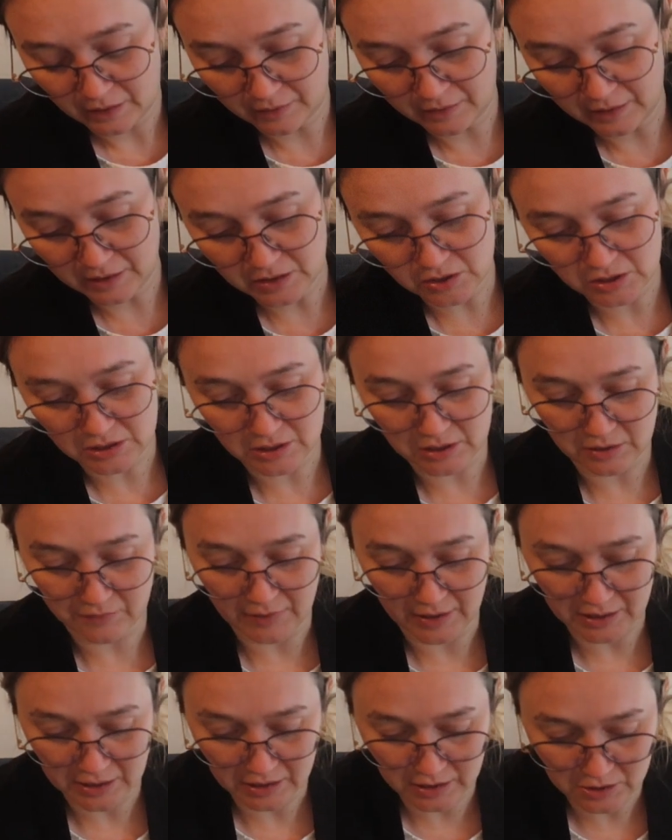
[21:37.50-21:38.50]
I think it's
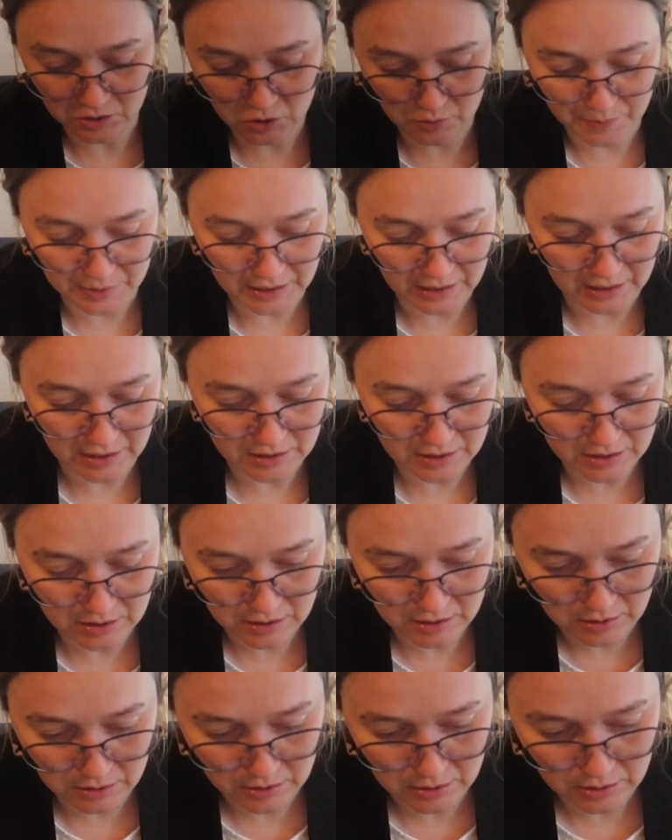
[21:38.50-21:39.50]
divided into
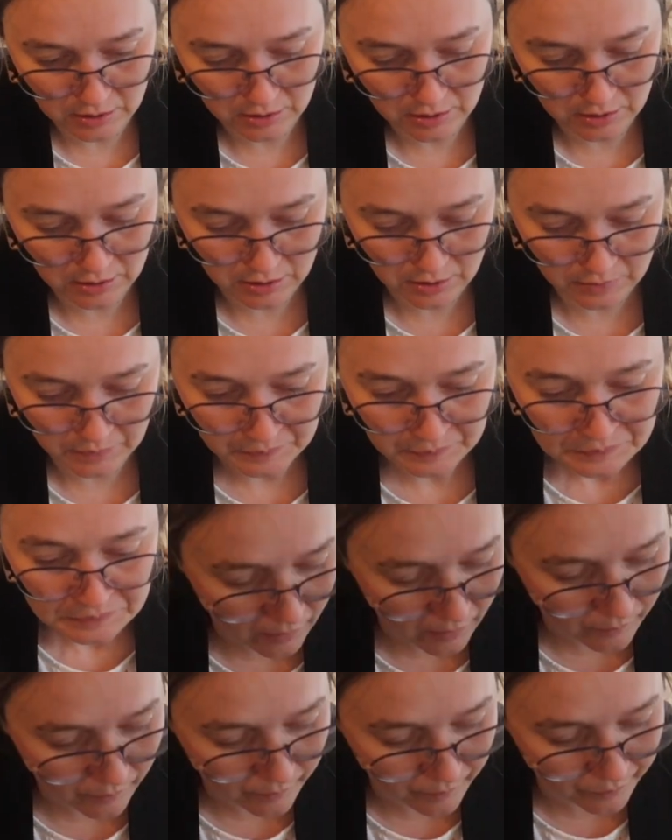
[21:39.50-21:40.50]
parts.
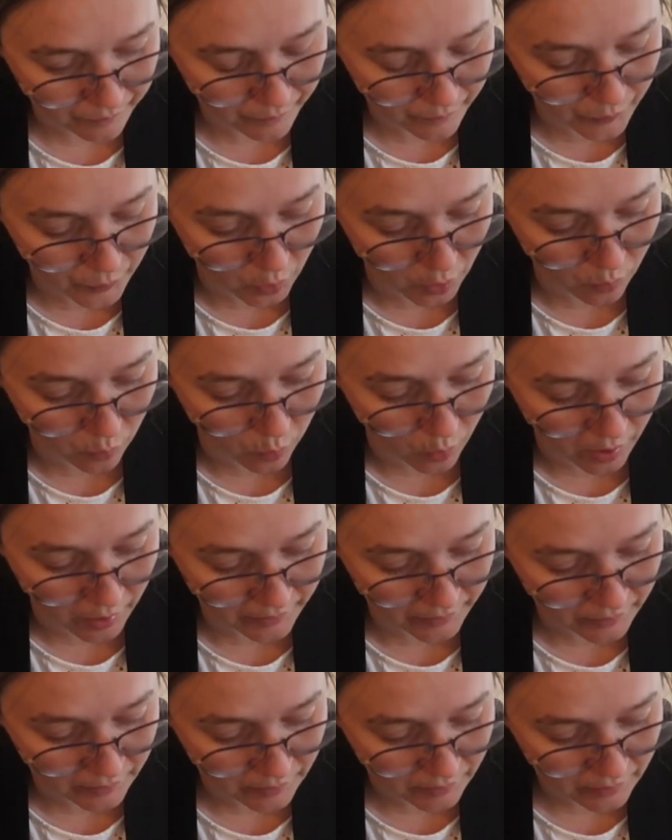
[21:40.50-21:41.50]
Book
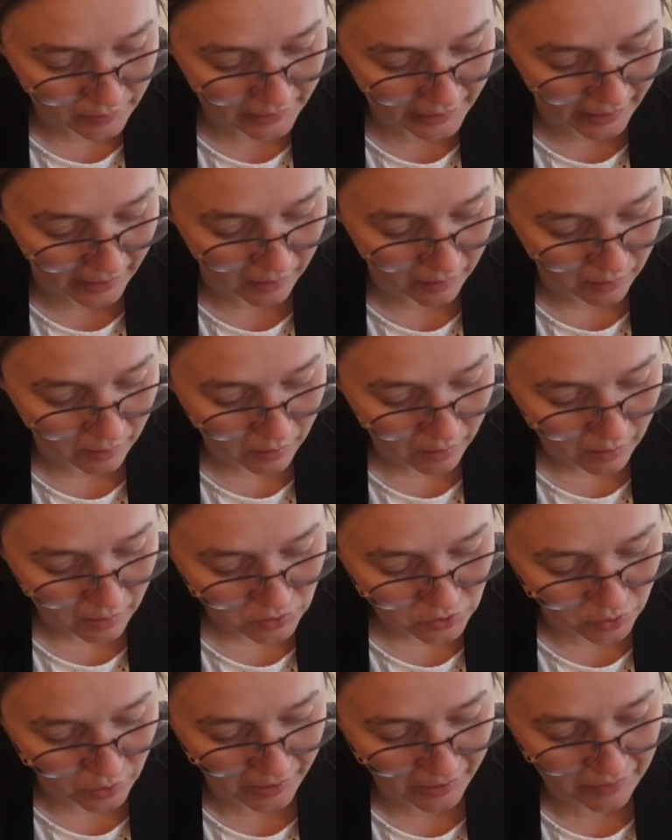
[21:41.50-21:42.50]
one, yeah.
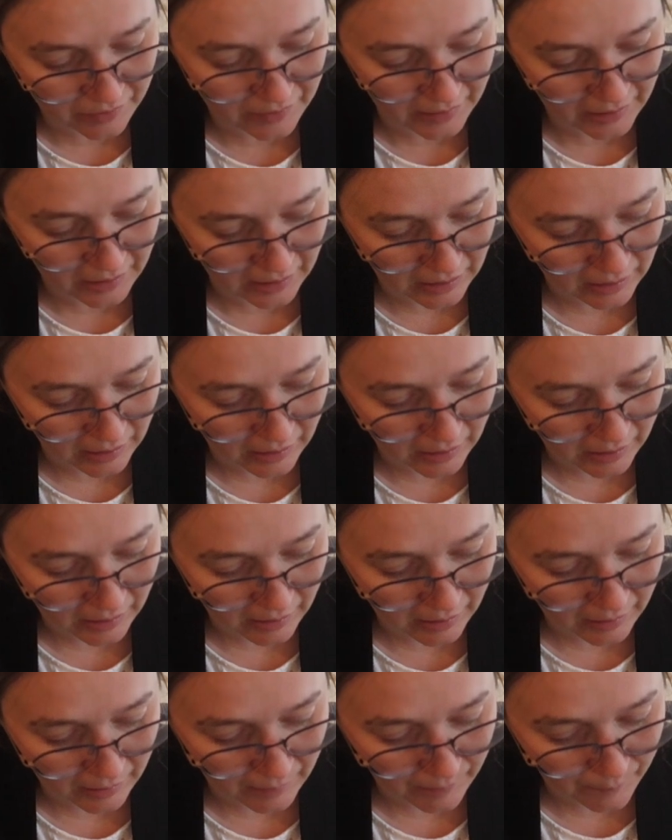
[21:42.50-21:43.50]
So I think
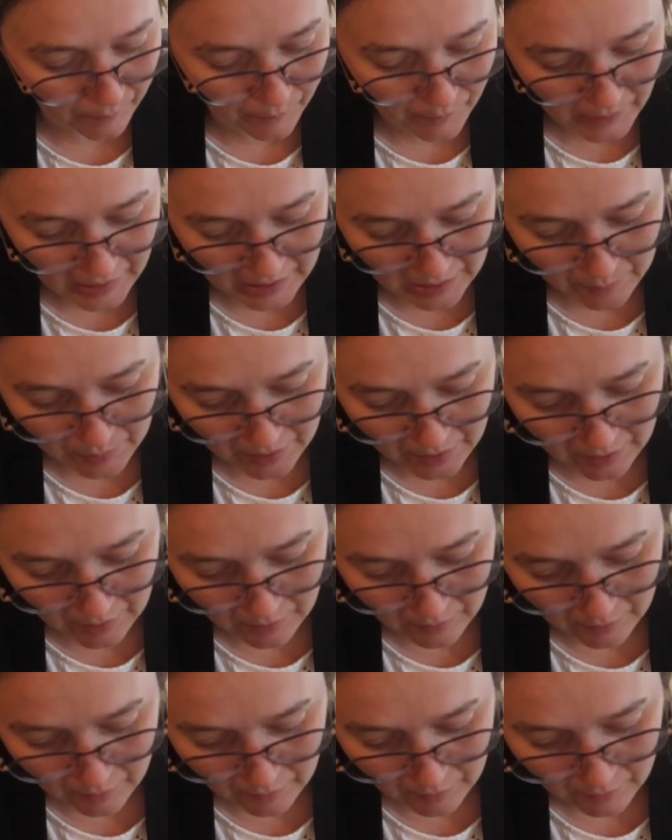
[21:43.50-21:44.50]

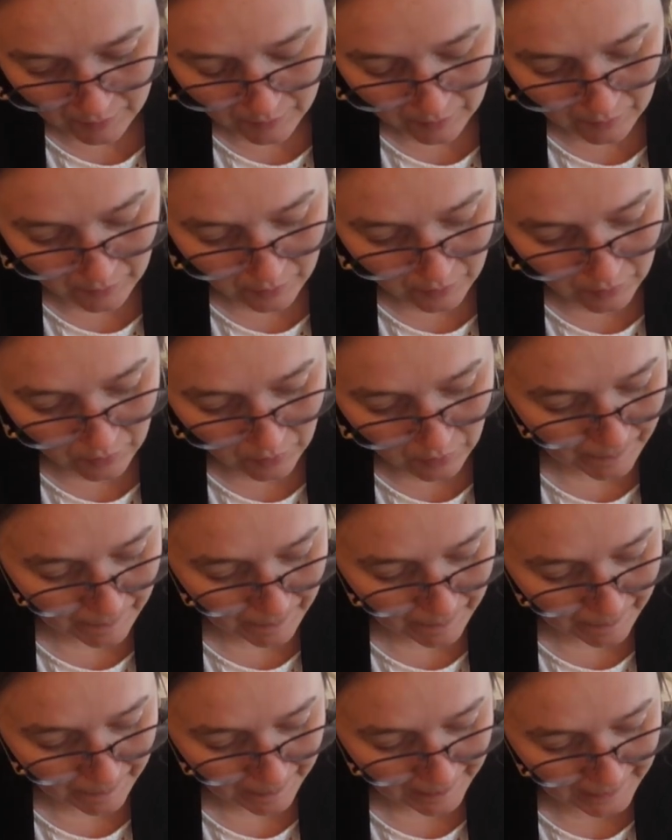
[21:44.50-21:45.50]
maybe,
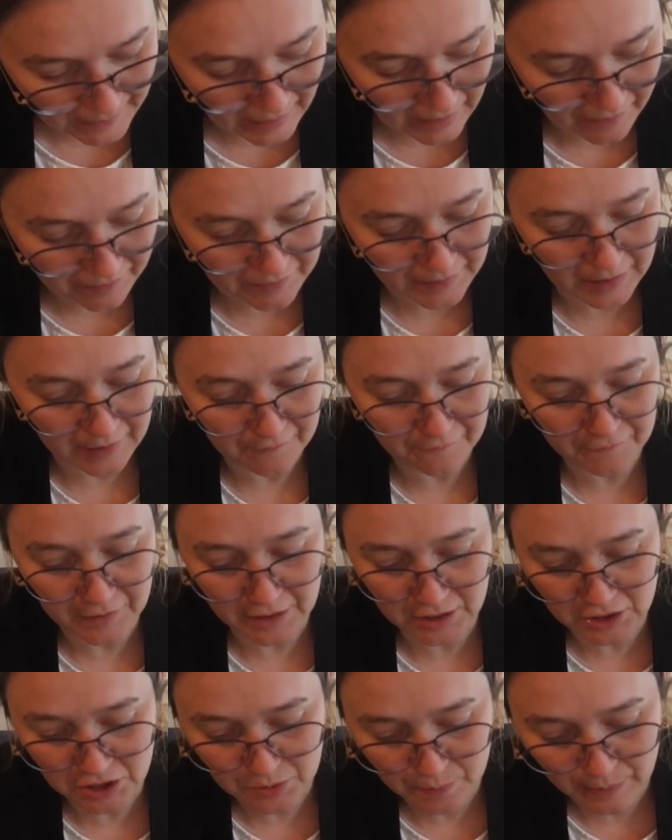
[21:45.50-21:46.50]
yeah, I think I
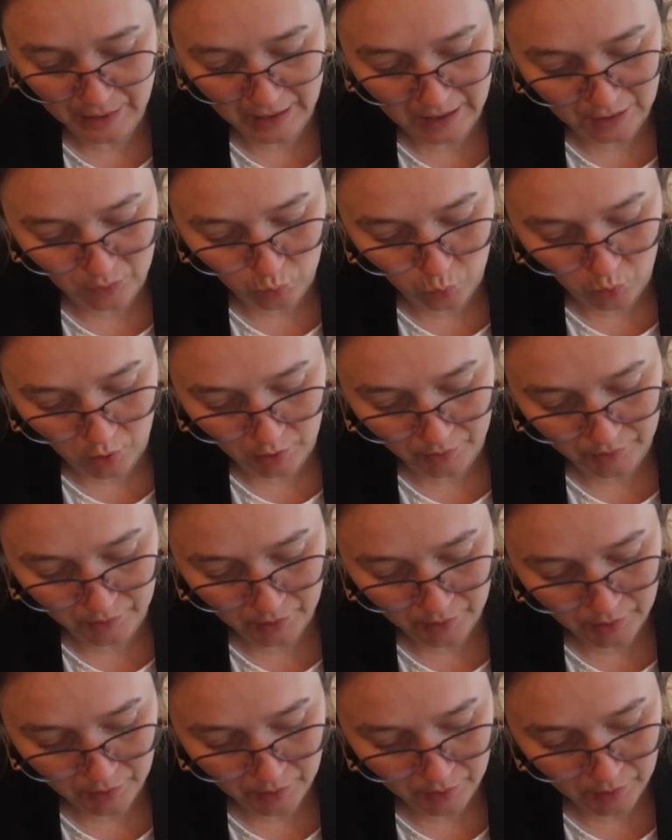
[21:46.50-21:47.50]
finished part
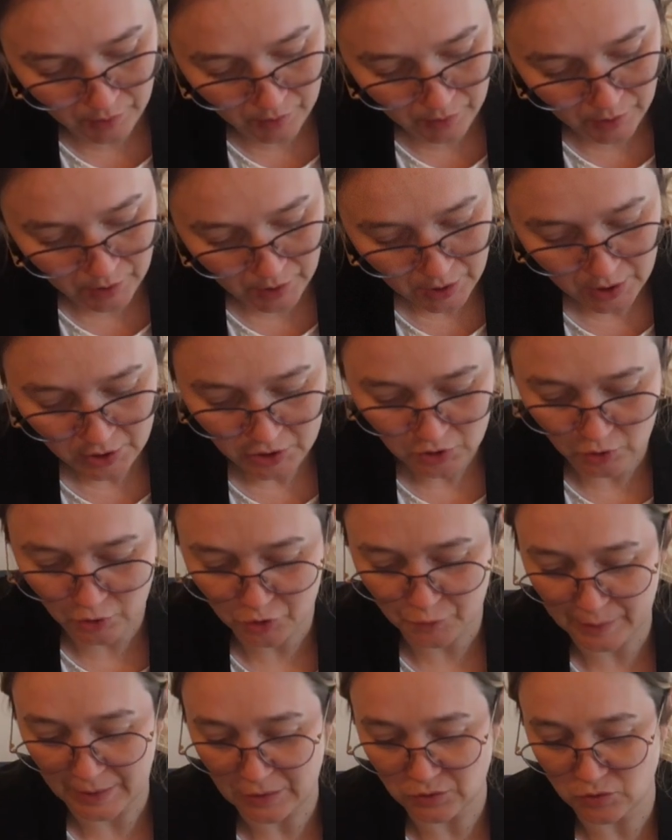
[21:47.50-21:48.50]
one. So I
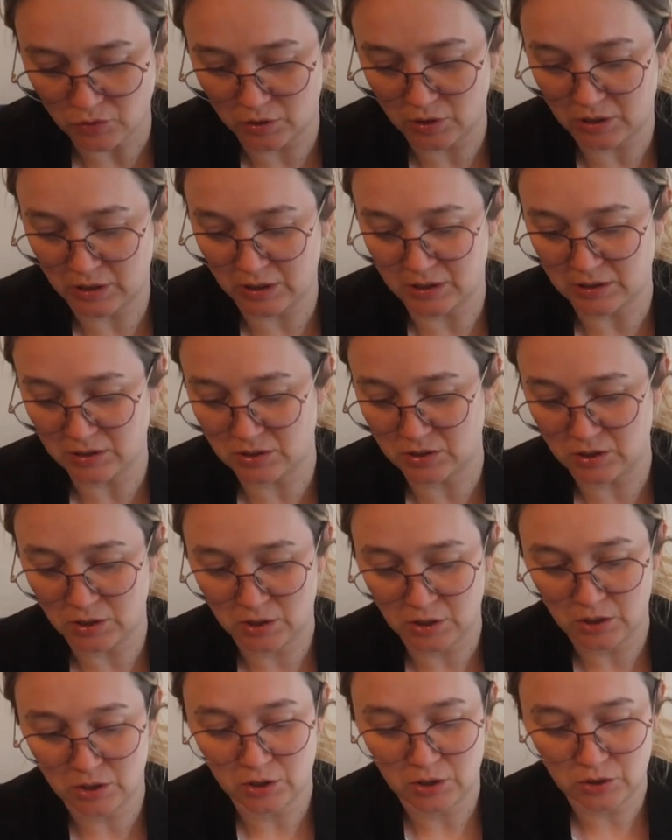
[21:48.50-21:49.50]
was about to get
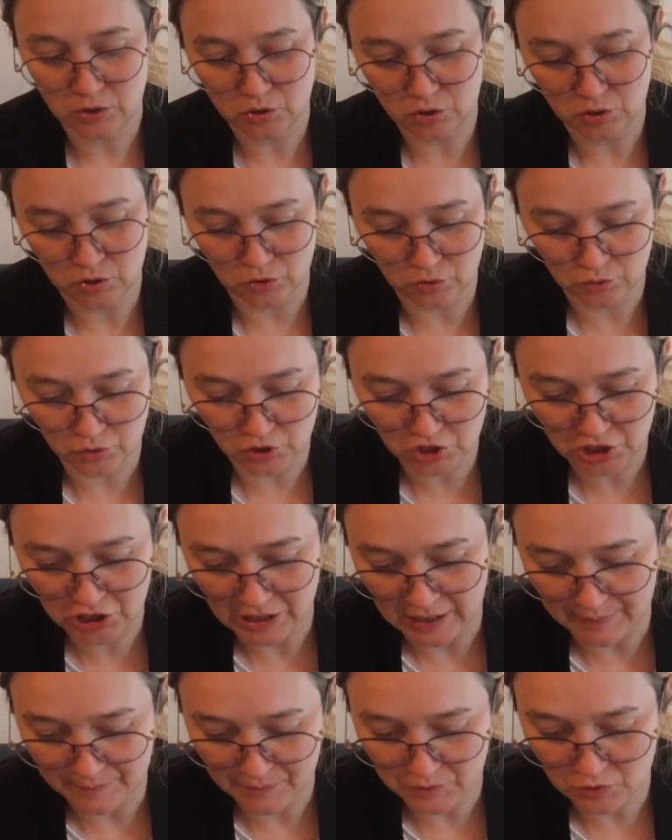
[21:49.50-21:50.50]
to
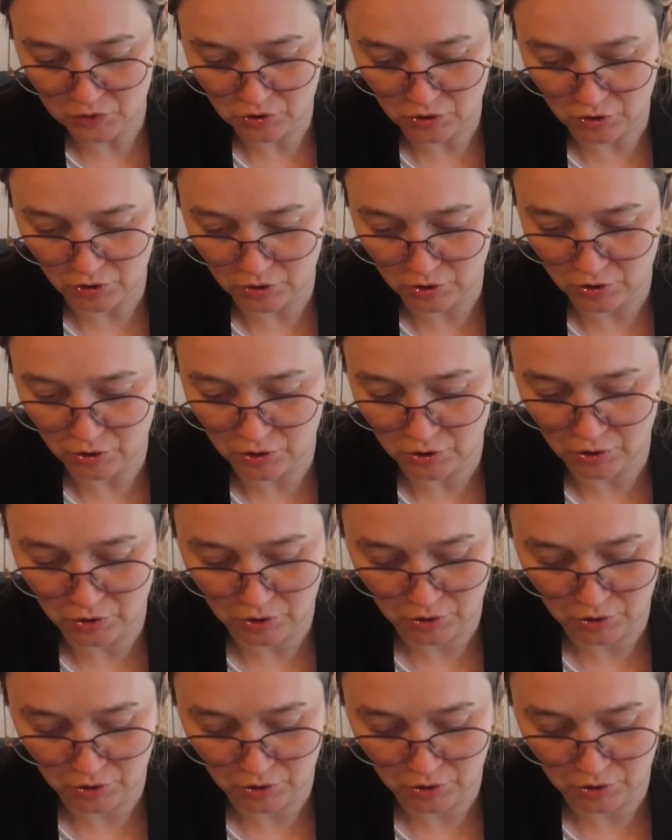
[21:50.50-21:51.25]
chapter